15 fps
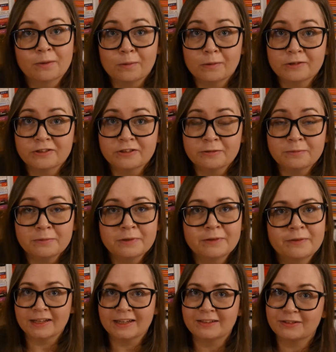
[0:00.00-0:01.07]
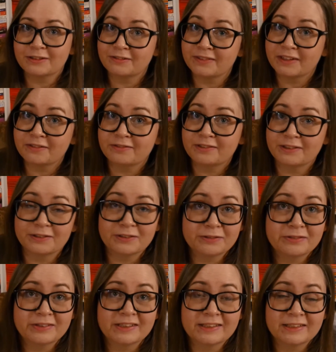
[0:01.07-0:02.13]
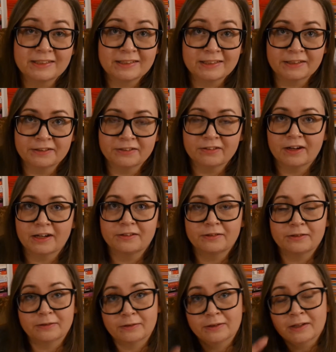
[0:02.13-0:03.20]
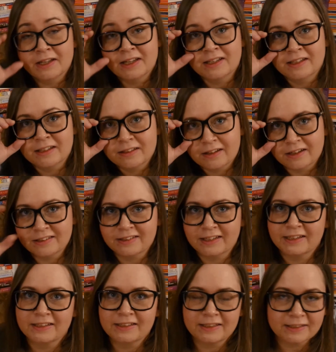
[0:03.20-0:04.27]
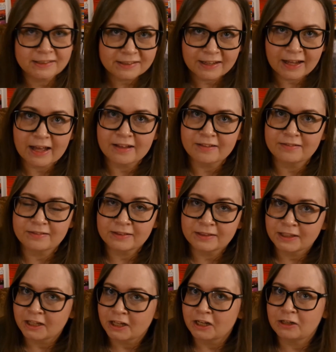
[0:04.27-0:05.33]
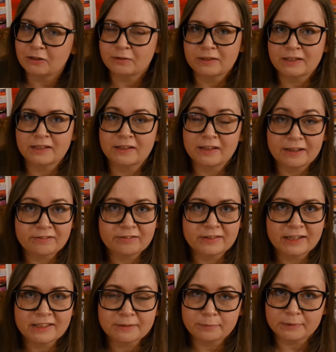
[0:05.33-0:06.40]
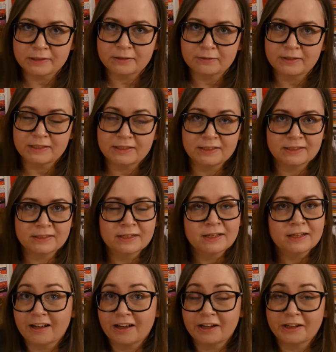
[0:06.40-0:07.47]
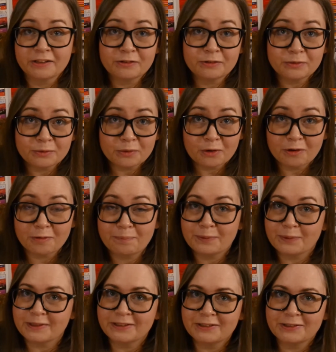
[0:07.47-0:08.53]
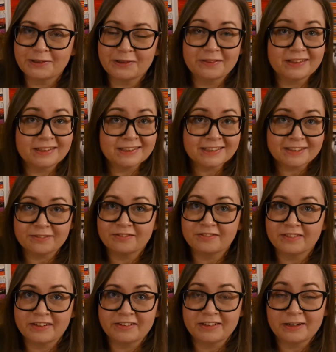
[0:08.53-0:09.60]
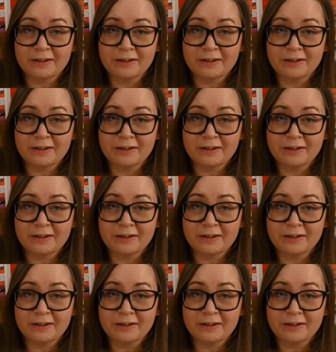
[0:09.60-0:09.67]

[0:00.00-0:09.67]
awesome. It was very fun to read it and try to dissect it and look at every aspect of it. I do hope you enjoyed this very